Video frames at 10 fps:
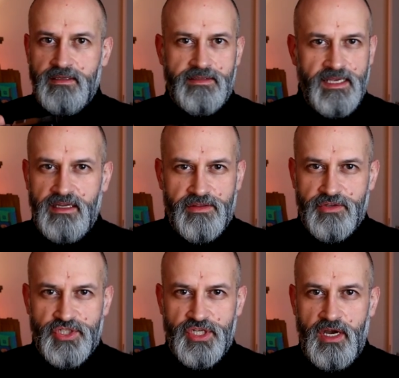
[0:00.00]
take another
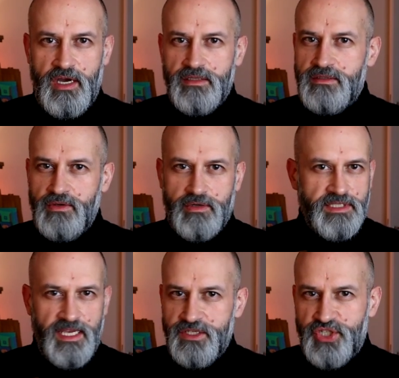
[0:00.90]
shot or
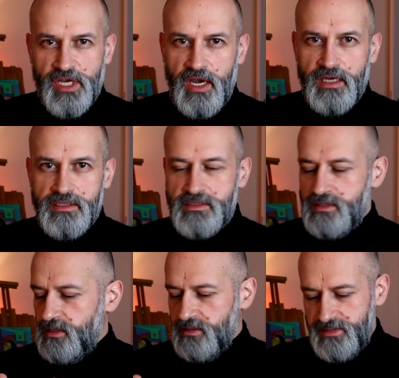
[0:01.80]
10 shots,
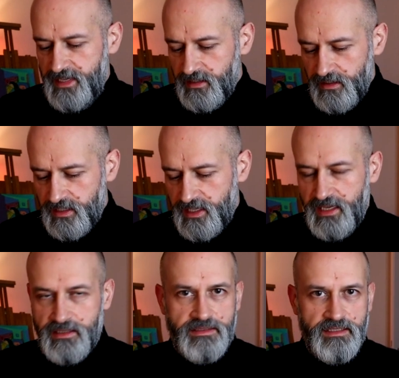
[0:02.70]
take a look
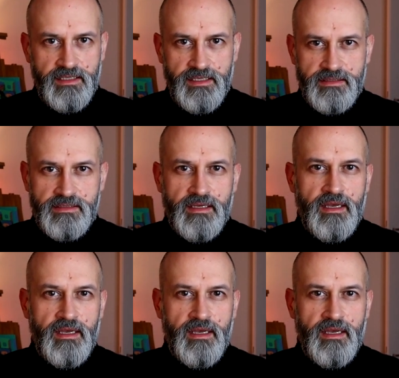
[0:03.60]
again, delete.